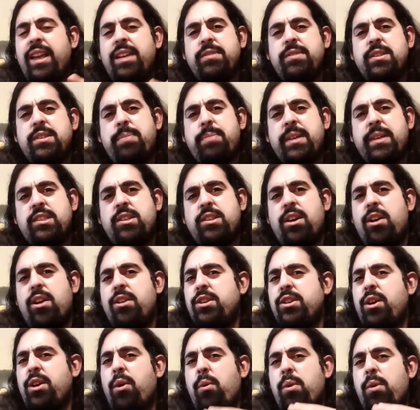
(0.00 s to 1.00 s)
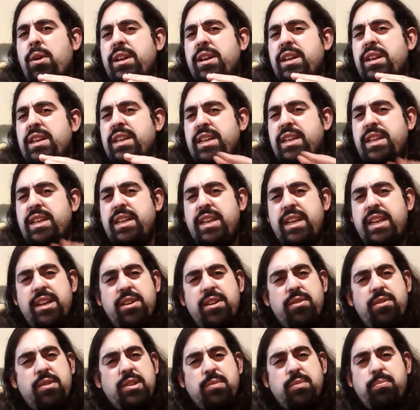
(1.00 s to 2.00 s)
Pixar and nowhere
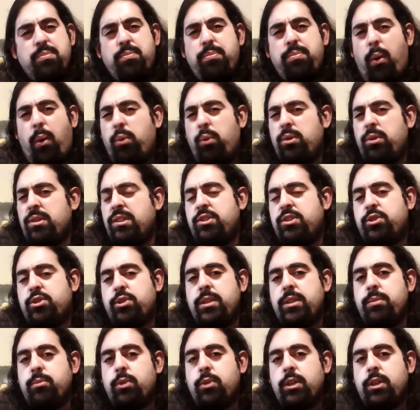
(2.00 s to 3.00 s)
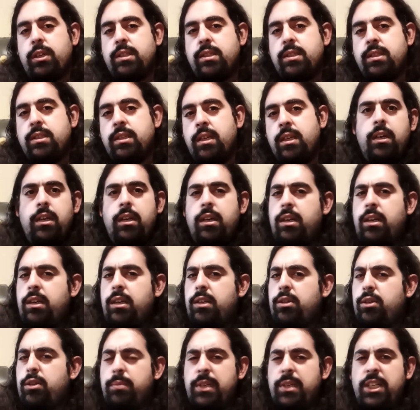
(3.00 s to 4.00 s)
near as bold as DreamWorks,
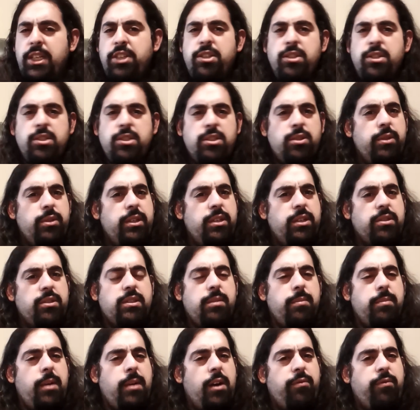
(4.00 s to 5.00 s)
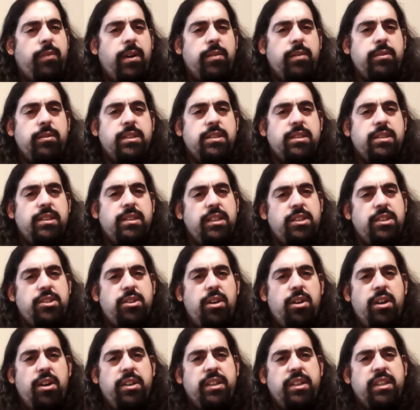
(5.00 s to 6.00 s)
Illumination Studios somehow found its niche
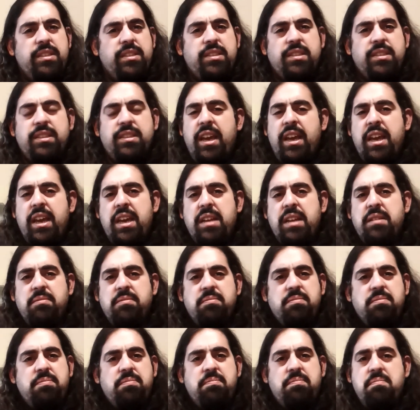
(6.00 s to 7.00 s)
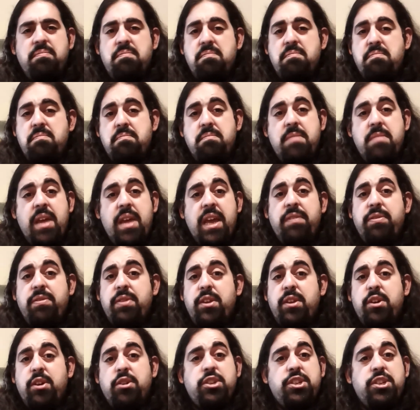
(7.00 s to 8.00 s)
audience and made
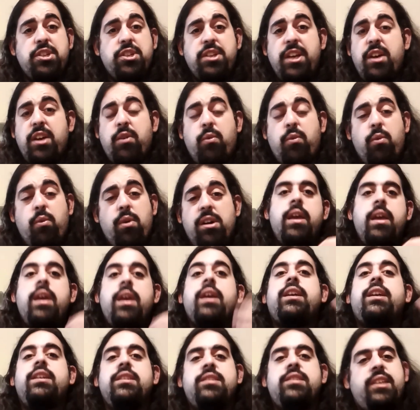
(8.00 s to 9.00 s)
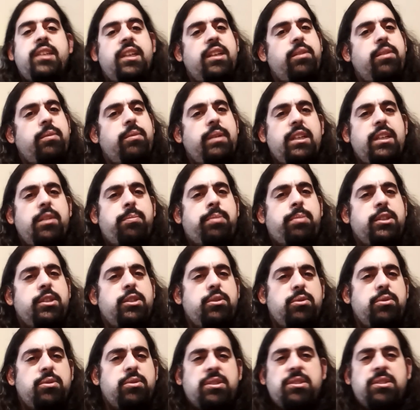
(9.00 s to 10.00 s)
their shtick work, continuing to
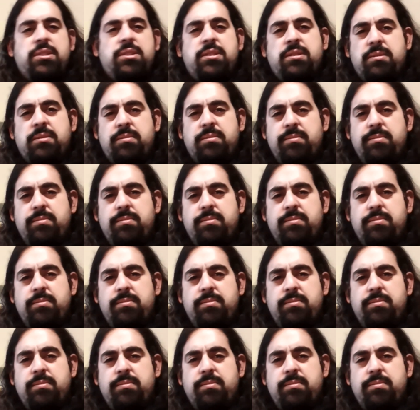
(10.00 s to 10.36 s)
produce